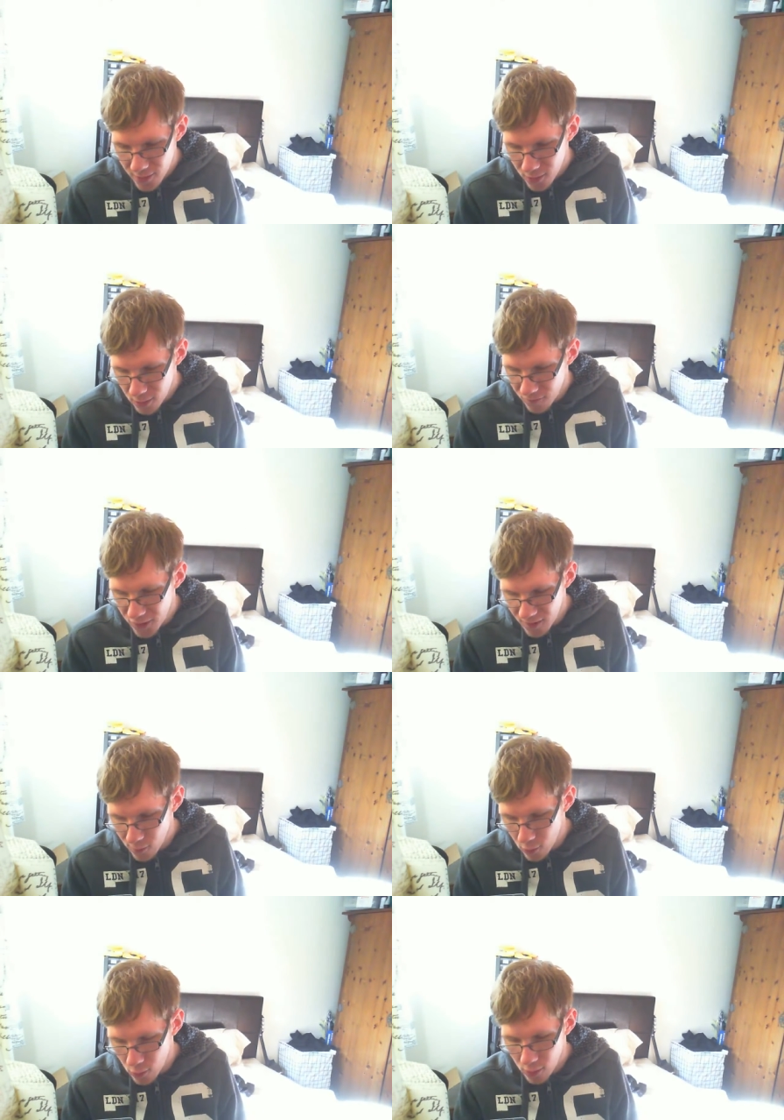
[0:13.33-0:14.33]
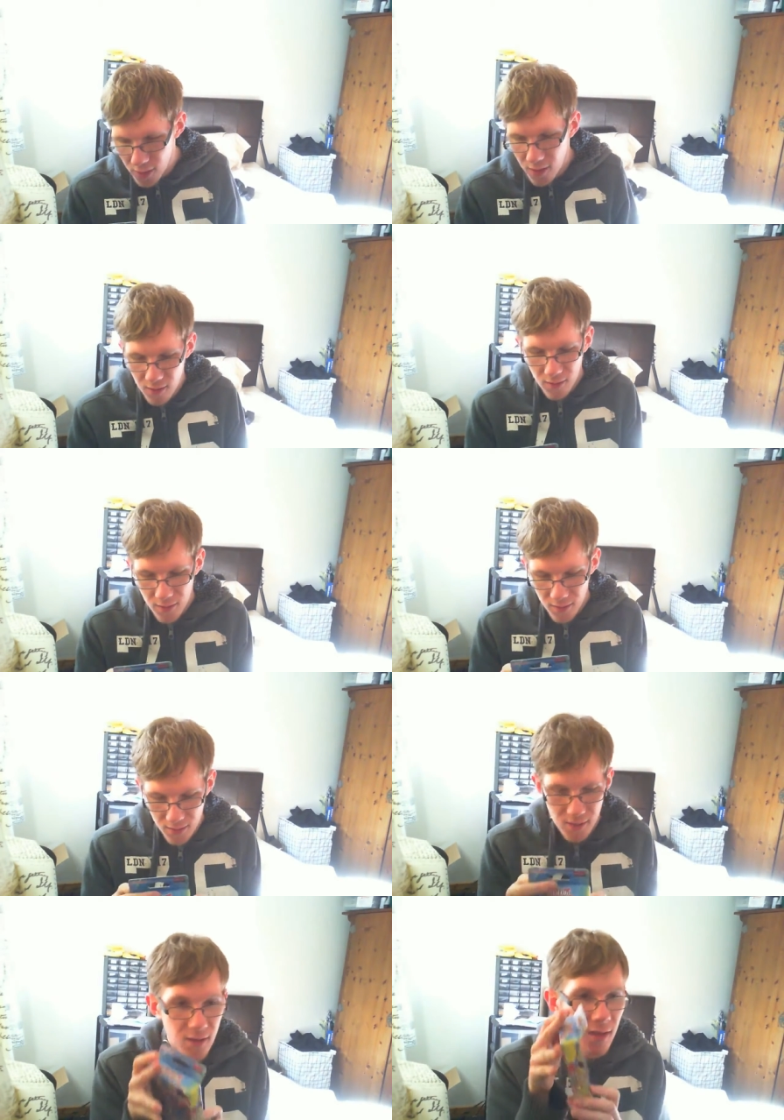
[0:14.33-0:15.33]
So first of all,
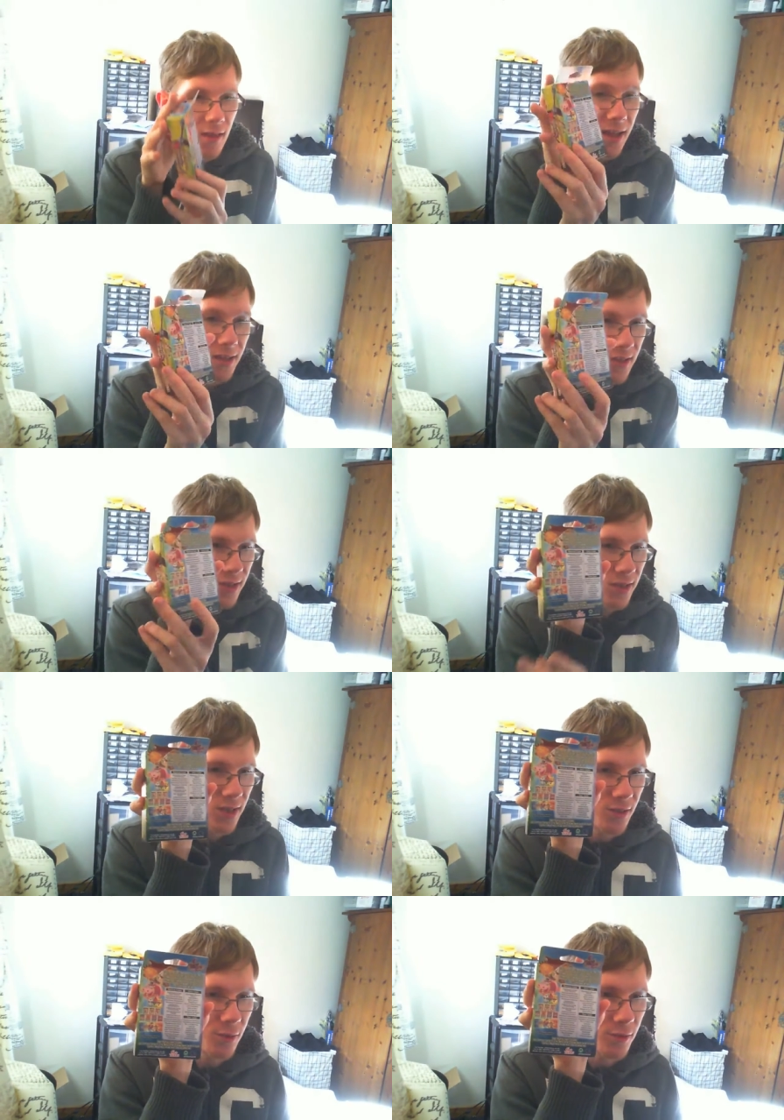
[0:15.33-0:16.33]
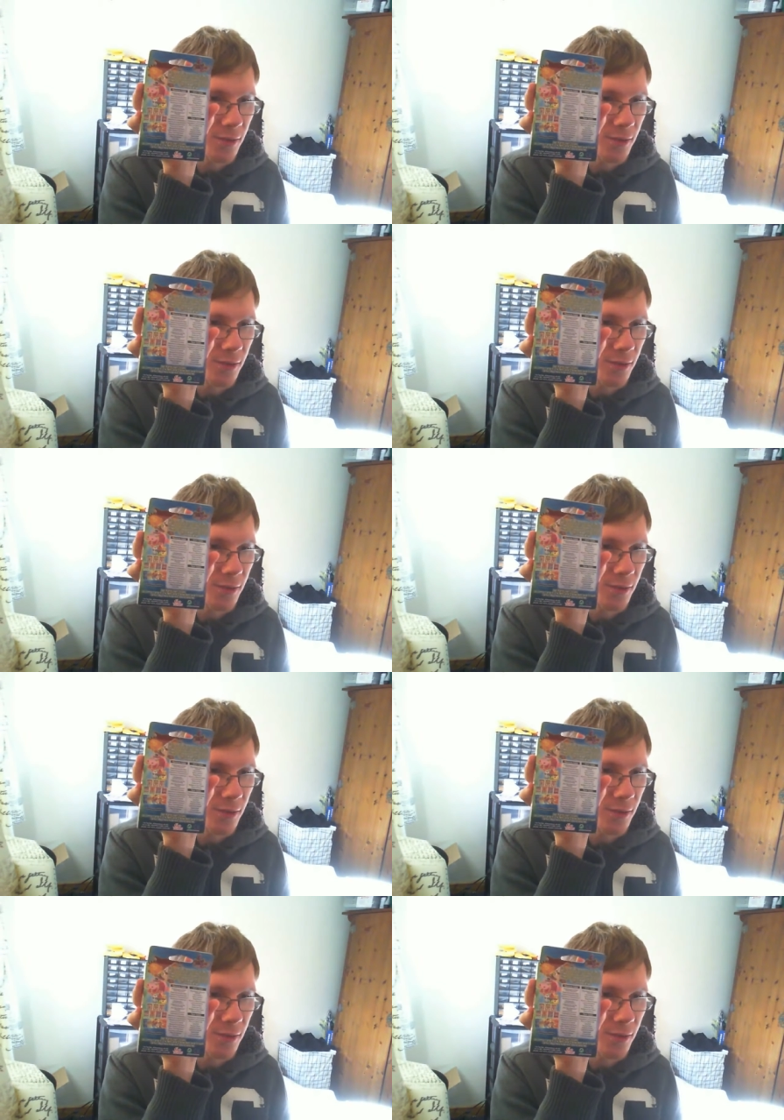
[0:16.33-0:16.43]
that's sort